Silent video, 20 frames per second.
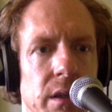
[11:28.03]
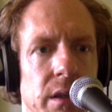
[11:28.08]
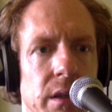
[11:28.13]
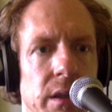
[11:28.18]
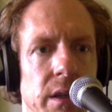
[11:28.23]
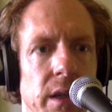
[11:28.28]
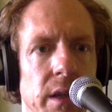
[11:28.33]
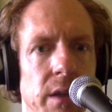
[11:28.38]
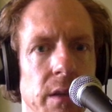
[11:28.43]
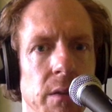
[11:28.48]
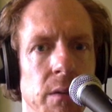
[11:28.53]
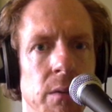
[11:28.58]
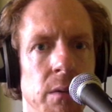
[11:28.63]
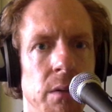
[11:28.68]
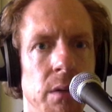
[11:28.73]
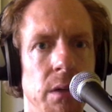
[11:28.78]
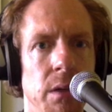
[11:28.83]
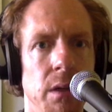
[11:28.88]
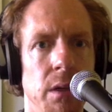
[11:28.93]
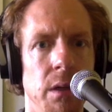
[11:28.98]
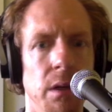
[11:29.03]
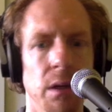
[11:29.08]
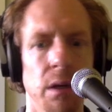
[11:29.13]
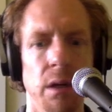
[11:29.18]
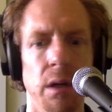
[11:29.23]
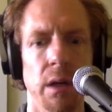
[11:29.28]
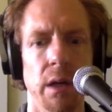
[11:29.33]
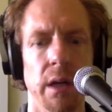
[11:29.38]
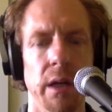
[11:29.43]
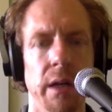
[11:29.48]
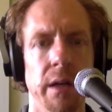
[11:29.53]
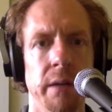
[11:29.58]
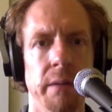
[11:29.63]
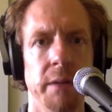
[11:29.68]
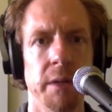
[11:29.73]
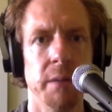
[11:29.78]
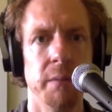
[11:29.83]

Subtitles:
yellow. And I'm going to